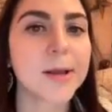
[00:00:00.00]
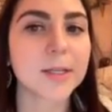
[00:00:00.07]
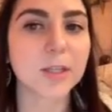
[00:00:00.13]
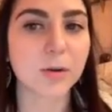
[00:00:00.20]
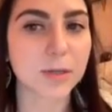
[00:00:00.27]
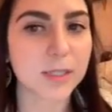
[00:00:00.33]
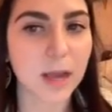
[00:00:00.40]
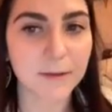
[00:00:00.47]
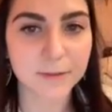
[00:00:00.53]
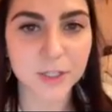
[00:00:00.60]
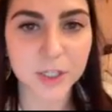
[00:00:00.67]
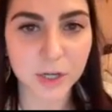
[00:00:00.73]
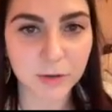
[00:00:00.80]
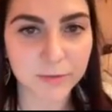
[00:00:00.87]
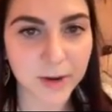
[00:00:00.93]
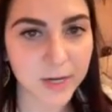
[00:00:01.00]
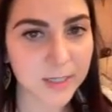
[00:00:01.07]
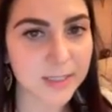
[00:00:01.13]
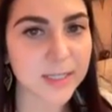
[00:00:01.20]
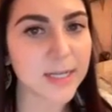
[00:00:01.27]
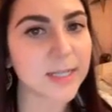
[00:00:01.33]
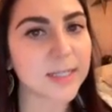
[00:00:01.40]
So esophageal
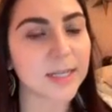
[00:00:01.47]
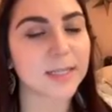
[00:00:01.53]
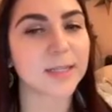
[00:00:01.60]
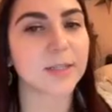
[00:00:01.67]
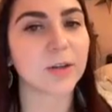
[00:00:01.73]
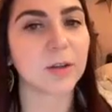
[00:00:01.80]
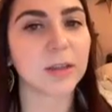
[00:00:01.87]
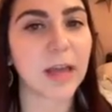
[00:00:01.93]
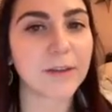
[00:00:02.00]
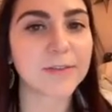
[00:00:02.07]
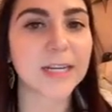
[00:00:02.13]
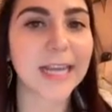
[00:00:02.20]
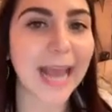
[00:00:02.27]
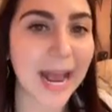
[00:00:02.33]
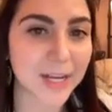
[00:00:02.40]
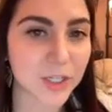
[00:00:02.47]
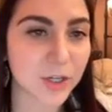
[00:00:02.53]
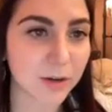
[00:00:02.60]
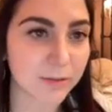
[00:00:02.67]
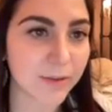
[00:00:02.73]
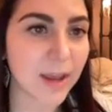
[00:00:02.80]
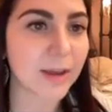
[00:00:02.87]
varices, this is your left
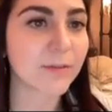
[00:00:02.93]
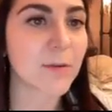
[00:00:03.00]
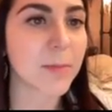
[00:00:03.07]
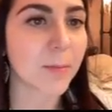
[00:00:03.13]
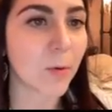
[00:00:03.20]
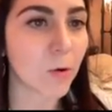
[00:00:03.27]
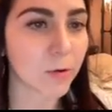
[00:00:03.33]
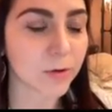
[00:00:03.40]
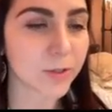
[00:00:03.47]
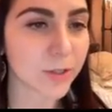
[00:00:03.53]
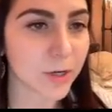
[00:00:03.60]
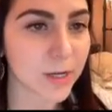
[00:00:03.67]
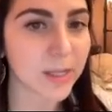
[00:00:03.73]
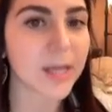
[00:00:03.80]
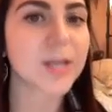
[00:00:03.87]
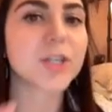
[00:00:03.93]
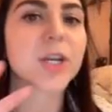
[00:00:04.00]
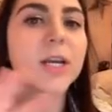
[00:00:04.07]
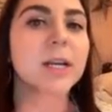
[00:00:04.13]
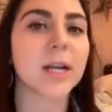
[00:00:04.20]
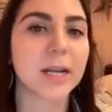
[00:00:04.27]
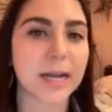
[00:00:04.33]
gastric vein from the portal circulation,